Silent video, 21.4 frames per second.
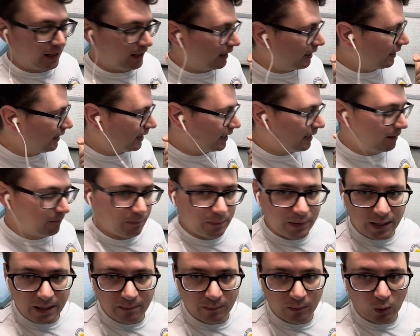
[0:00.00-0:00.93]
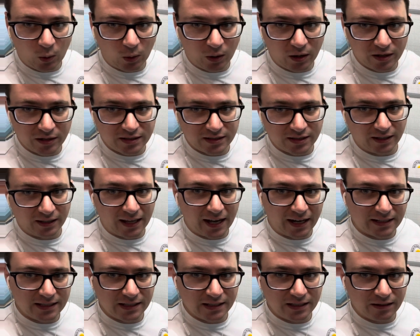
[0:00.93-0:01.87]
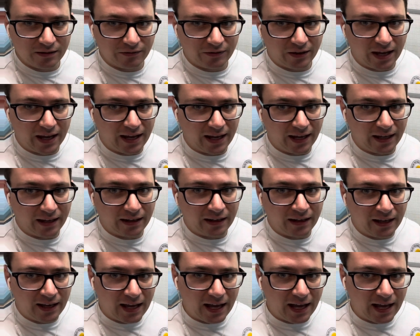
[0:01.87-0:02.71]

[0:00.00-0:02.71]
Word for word: it can be more selective and